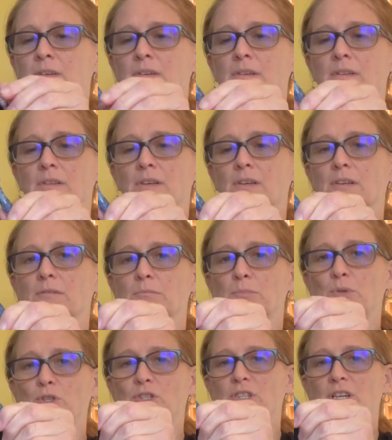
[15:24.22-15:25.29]
And then
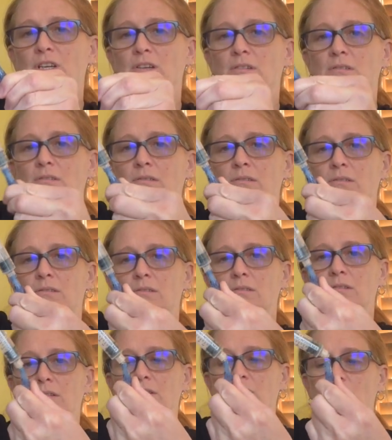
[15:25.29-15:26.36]
push down,
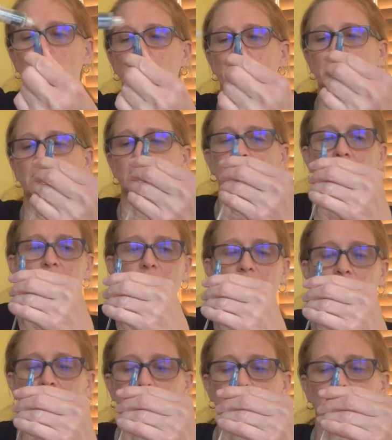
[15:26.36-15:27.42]
spin,
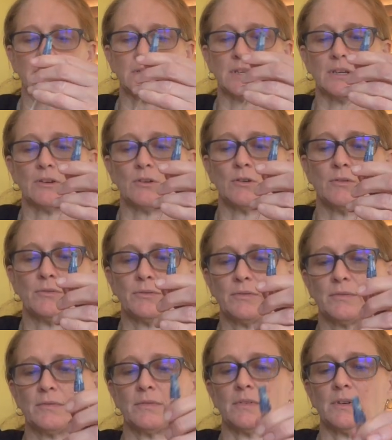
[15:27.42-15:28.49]
let that off.
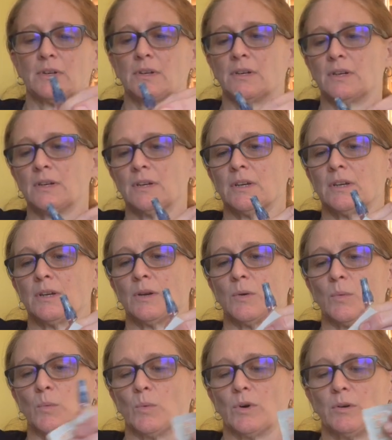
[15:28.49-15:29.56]

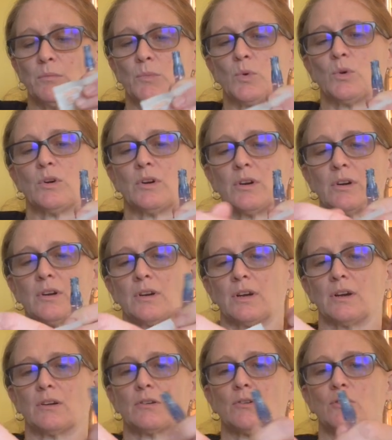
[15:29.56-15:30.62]
And one more
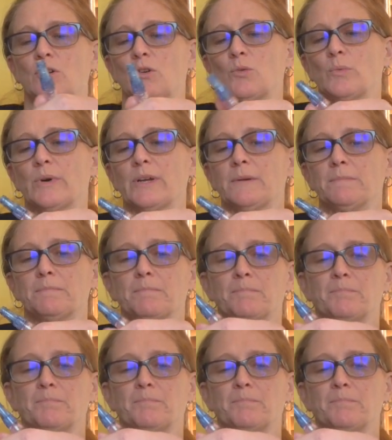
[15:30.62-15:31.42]
alcohol wipe.